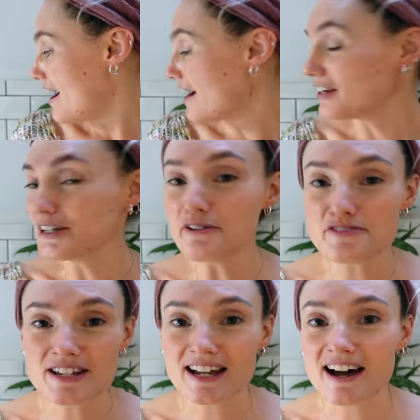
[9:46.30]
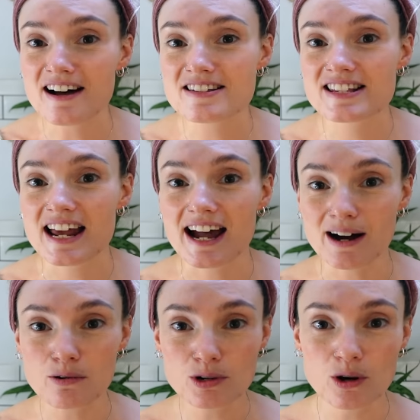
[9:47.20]
And I often get asked
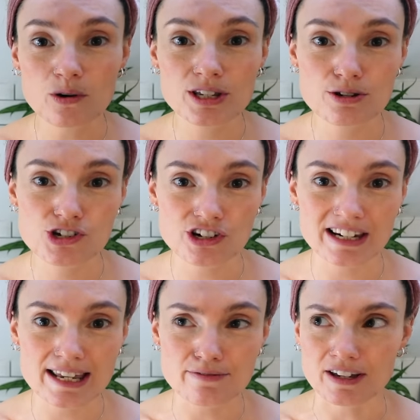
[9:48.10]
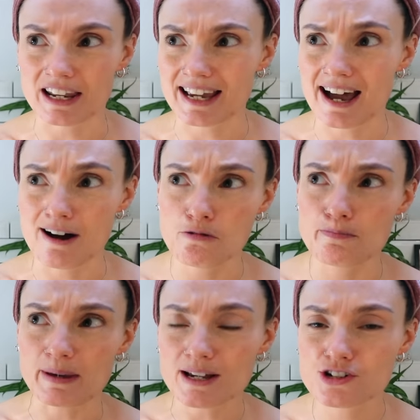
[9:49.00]
how long you should leave it, like how
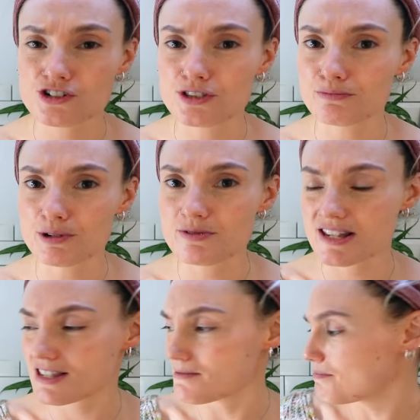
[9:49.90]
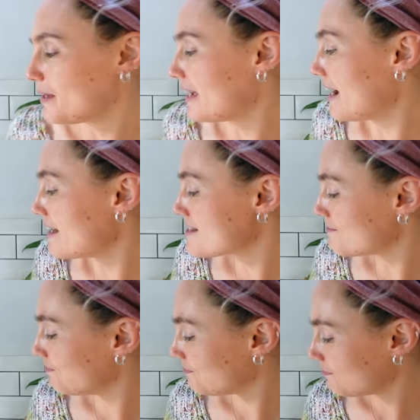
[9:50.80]
big should the root system be? And
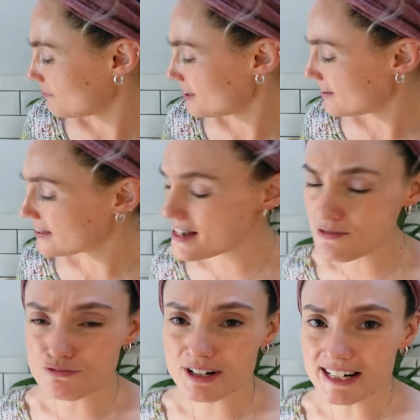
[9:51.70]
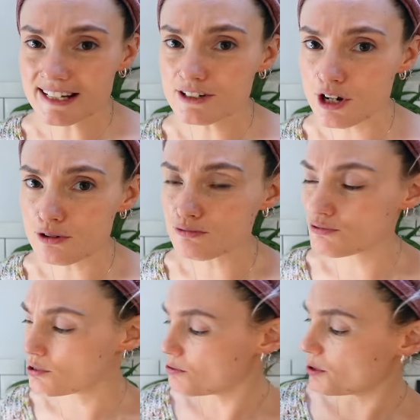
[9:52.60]
there's really no
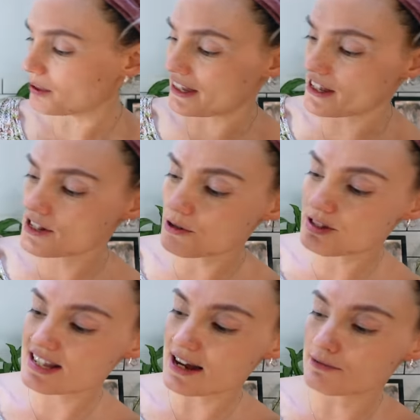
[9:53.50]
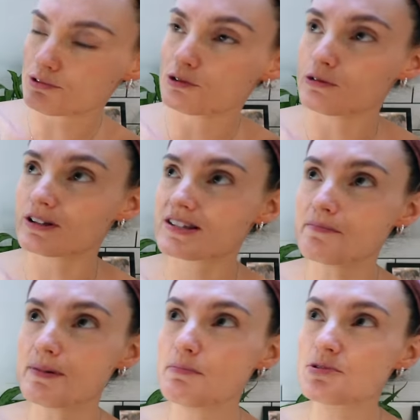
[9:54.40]
rule on it. There's no set rule. Some
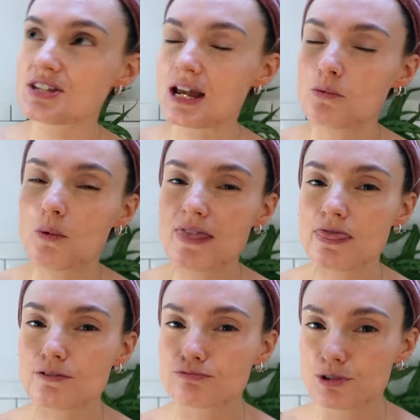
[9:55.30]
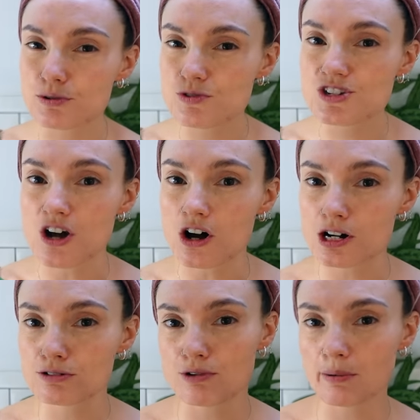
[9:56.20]
people say when the roots are
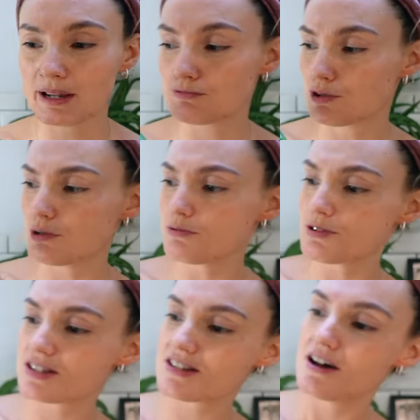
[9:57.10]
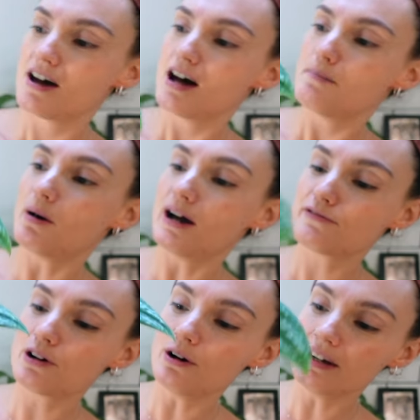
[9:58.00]
growing roots, but I've
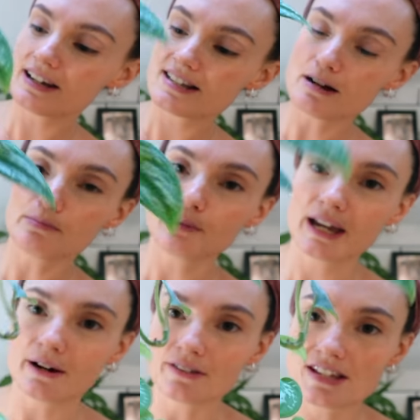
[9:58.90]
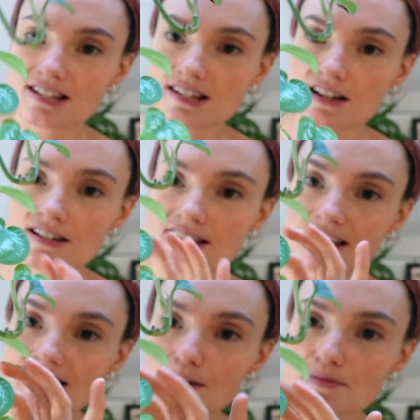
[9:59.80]
got an example here, and this is a
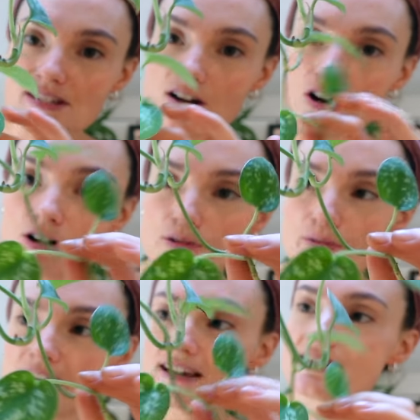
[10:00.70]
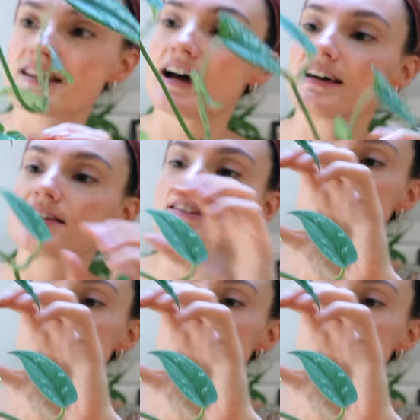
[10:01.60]
Scindapsus argyraeus, and